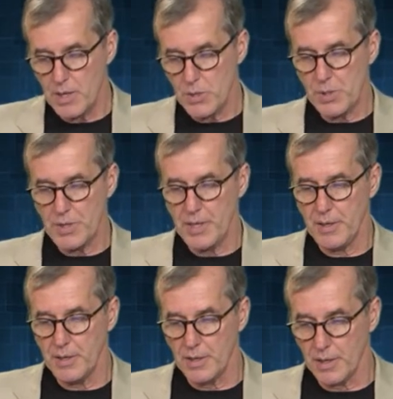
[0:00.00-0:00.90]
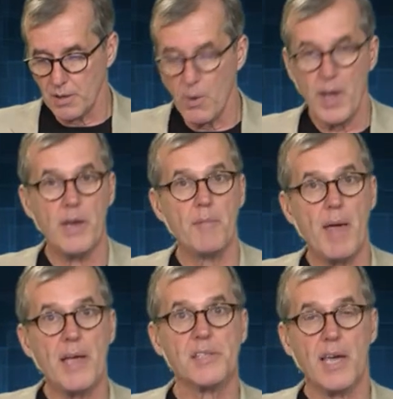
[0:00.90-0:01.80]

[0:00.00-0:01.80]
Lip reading: You can then go ahead and mass